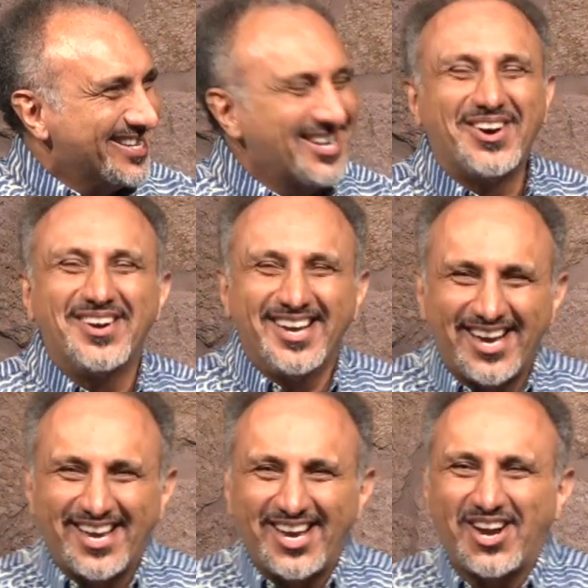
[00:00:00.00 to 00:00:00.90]
no,
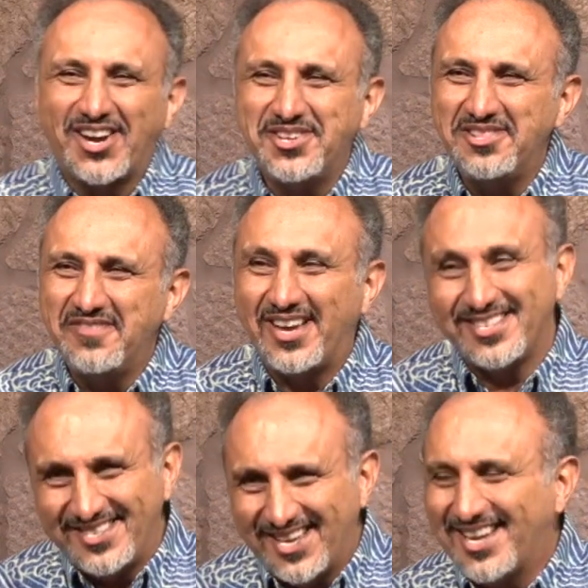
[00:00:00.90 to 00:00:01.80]
uh, uh, are you Levi?
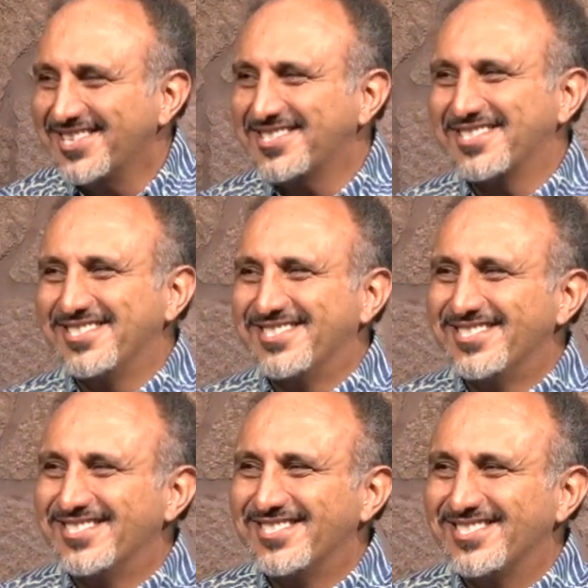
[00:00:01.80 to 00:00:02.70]
Yes.
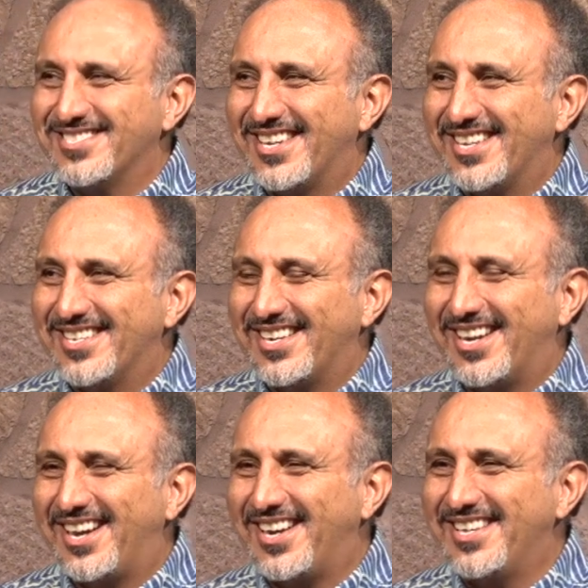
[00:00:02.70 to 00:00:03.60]

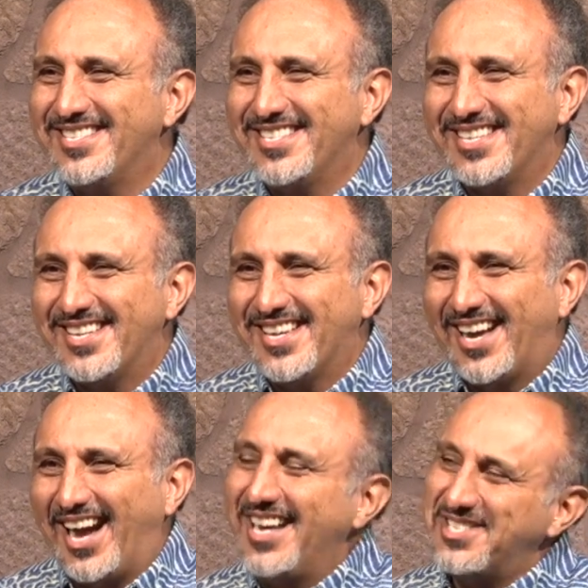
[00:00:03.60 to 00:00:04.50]
Uh,
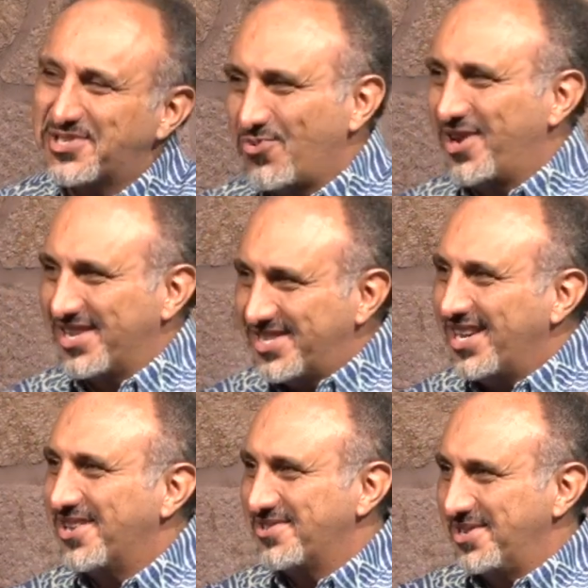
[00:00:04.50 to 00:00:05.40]
I just want to
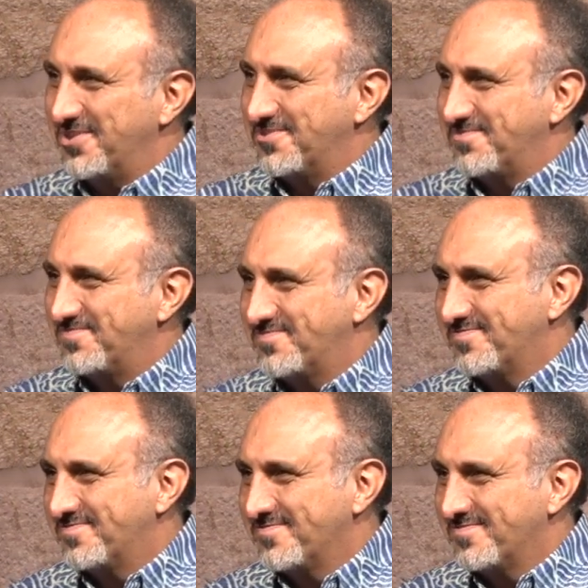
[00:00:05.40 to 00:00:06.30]
tell you.
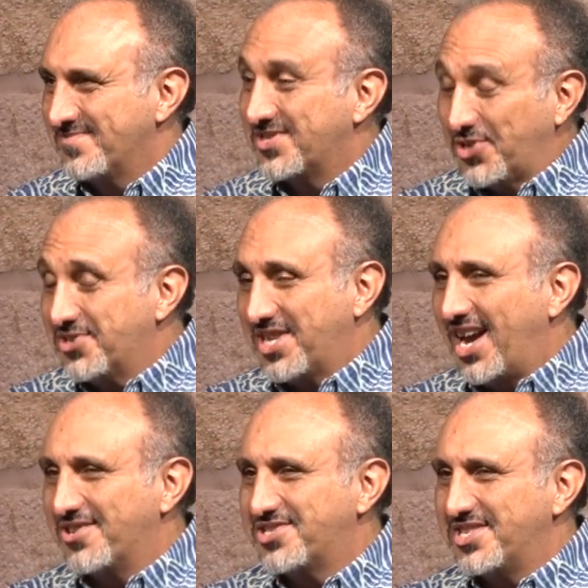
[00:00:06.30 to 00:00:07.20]
Turns
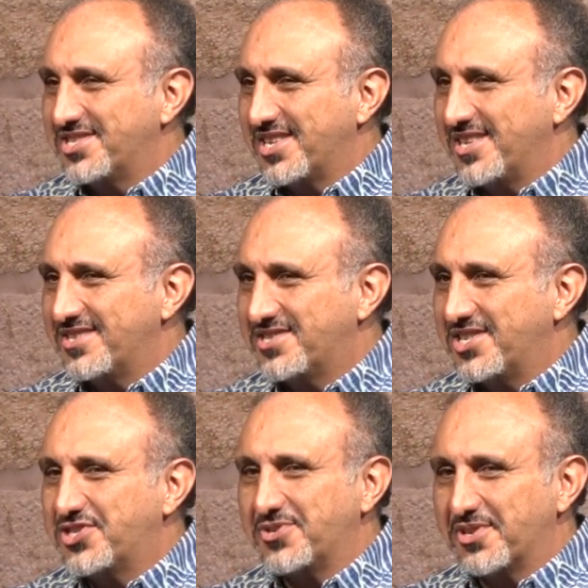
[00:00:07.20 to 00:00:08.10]
out she's a
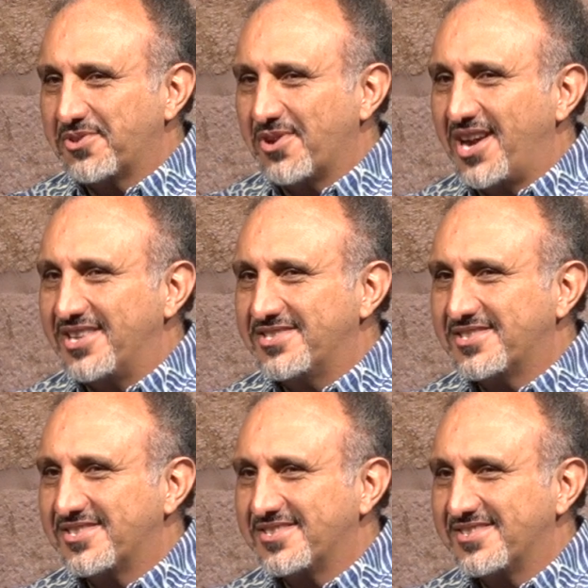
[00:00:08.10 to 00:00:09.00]
sister in
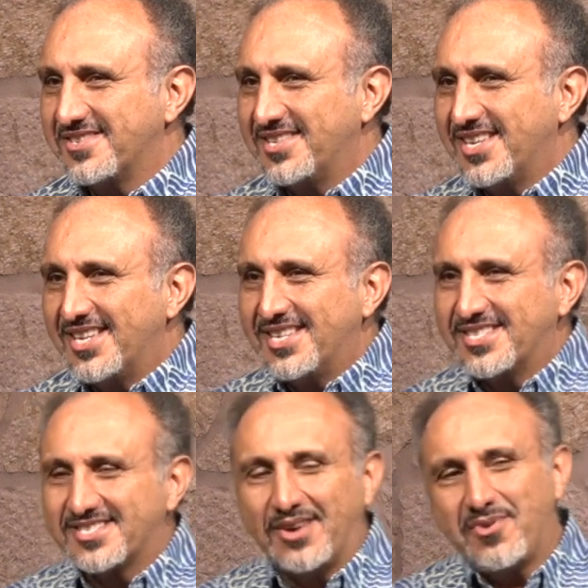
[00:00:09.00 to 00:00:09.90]
Christ.
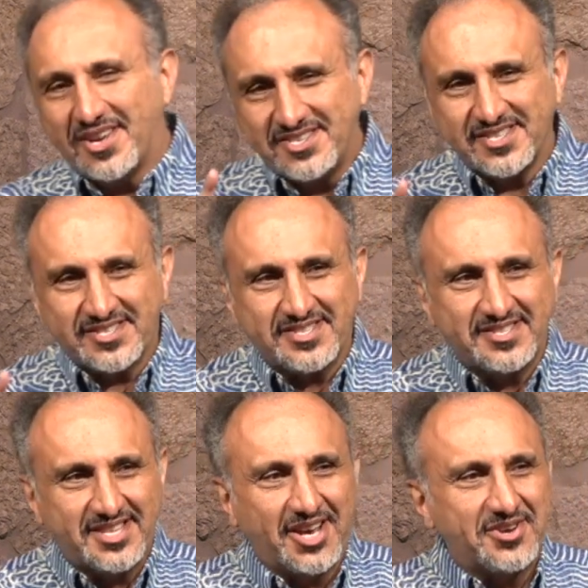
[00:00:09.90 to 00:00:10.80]
She says, I want to just
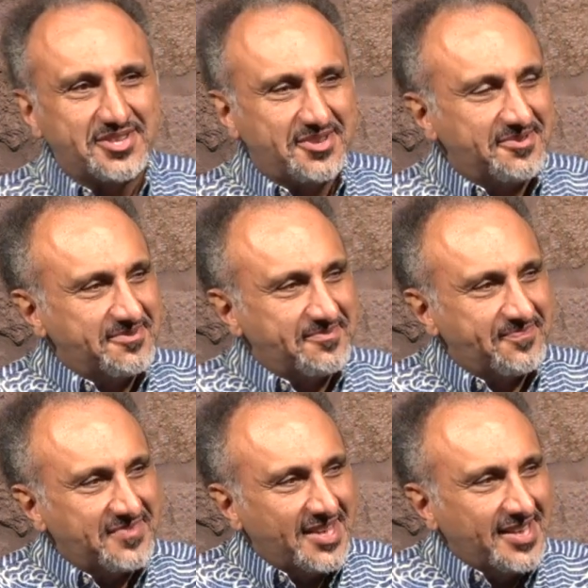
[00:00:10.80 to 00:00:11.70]
tell you
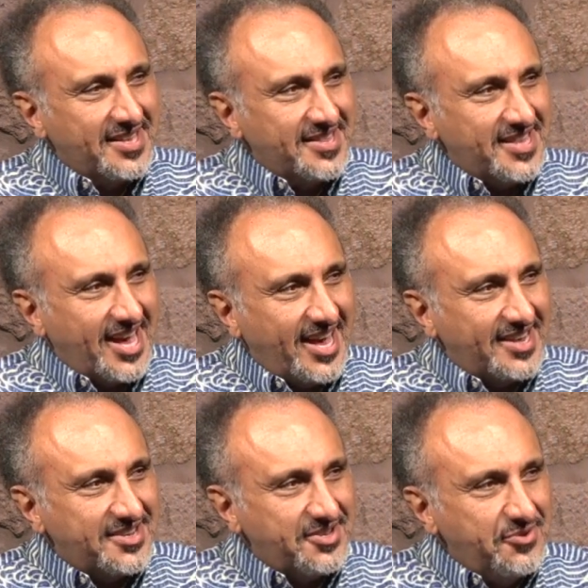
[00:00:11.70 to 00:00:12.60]

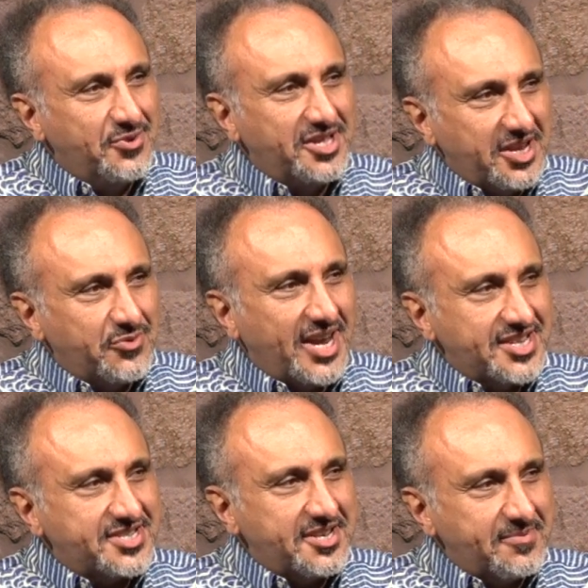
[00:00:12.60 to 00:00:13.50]
that you really
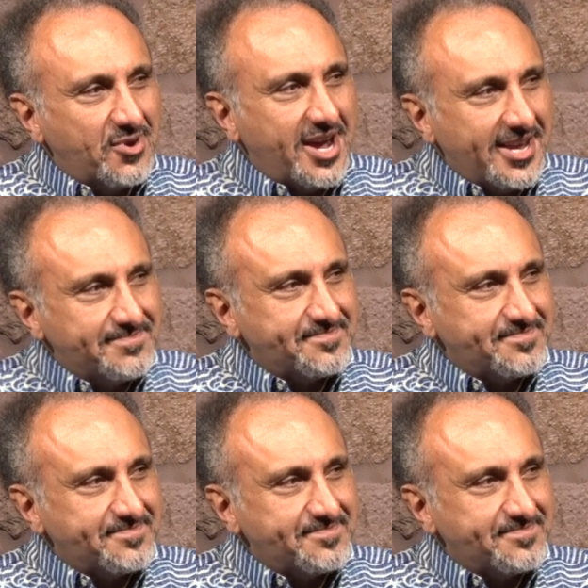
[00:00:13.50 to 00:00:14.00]
raised him right.